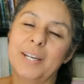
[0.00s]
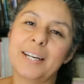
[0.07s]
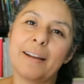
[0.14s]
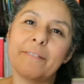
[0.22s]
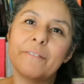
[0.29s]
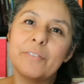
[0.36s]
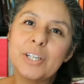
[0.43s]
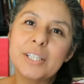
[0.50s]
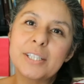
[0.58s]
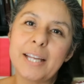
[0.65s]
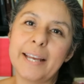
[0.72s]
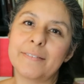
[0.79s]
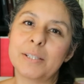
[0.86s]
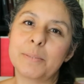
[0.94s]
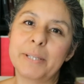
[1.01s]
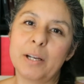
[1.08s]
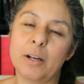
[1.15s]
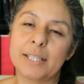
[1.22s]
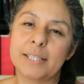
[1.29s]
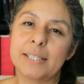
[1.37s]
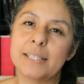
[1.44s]
And at first, I have to be
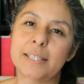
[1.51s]
honest,